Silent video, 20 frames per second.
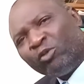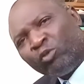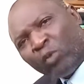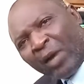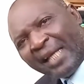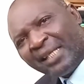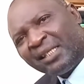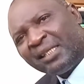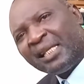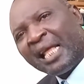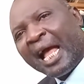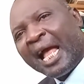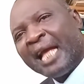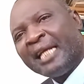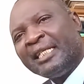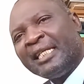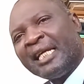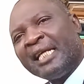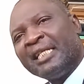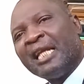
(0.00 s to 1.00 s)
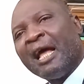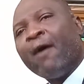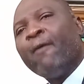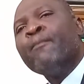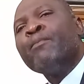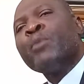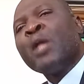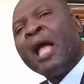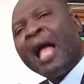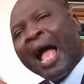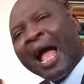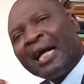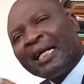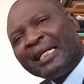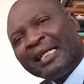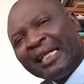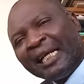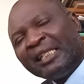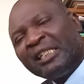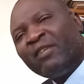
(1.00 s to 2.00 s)
Write that idea down and
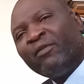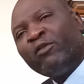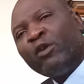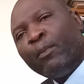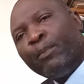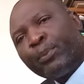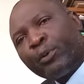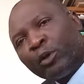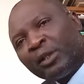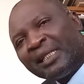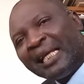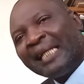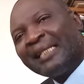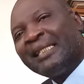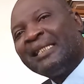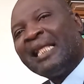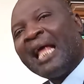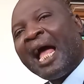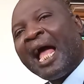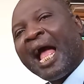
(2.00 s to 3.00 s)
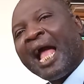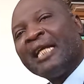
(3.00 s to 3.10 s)
creatively protect that